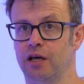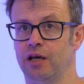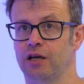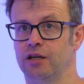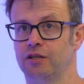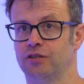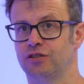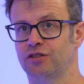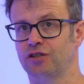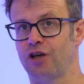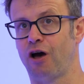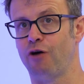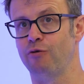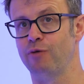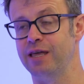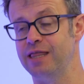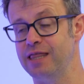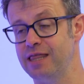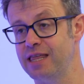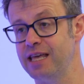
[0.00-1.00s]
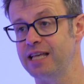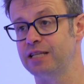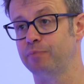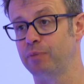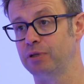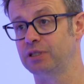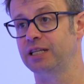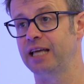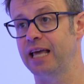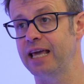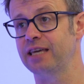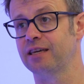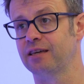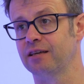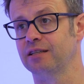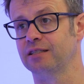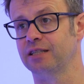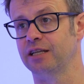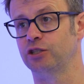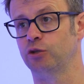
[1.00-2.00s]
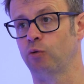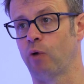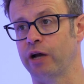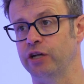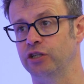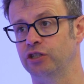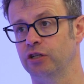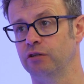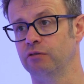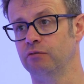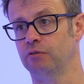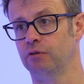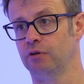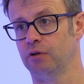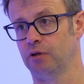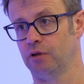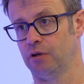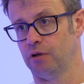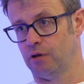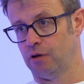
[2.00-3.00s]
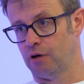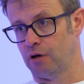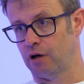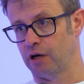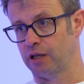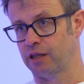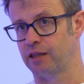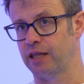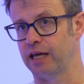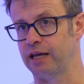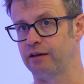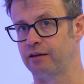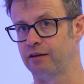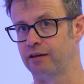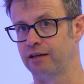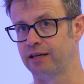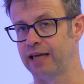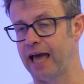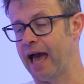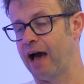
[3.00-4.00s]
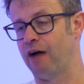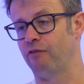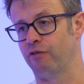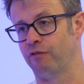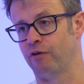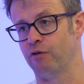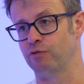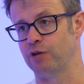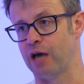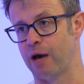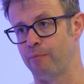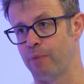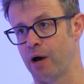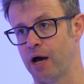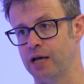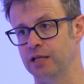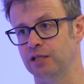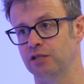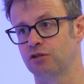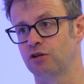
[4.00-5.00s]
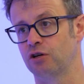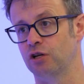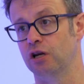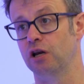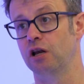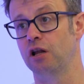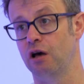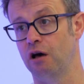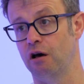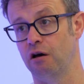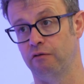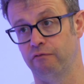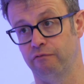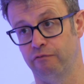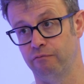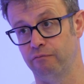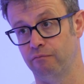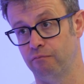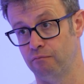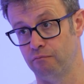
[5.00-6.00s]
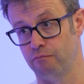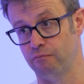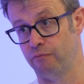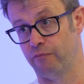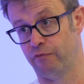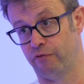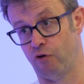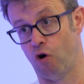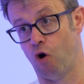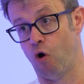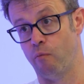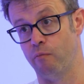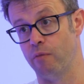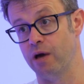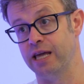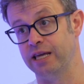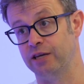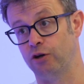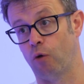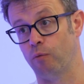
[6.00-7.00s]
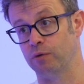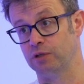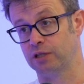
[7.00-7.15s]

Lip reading: So in this particular situation, I think get out the vote campaigns could learn from e-commerce